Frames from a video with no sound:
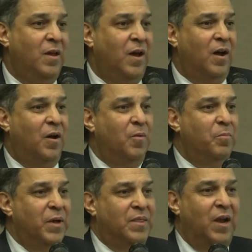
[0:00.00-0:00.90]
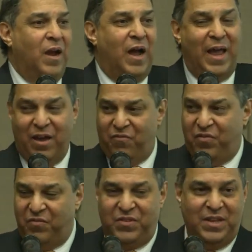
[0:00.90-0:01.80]
But I have
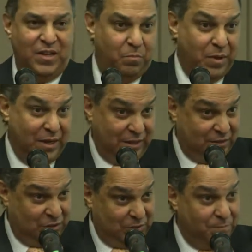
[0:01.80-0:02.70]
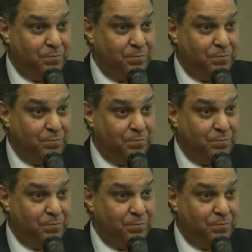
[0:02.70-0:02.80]
15 minutes.